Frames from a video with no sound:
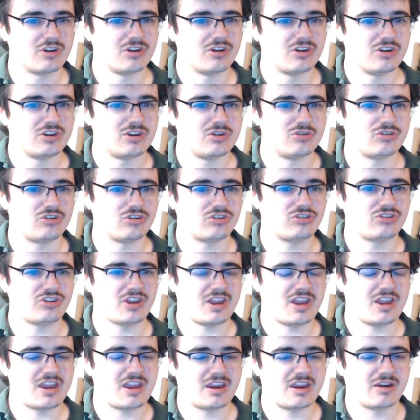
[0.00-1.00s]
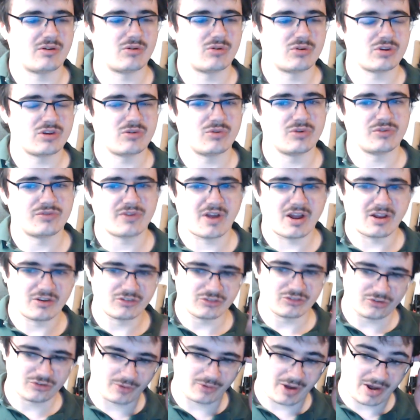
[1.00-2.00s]
you just sit here or you
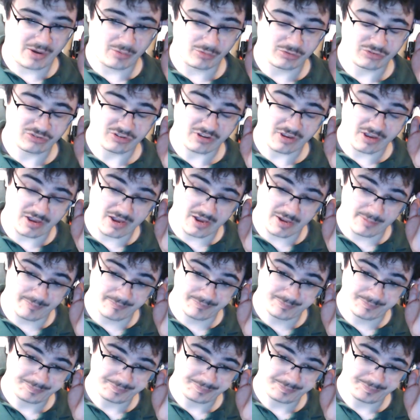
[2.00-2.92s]
advance or else. So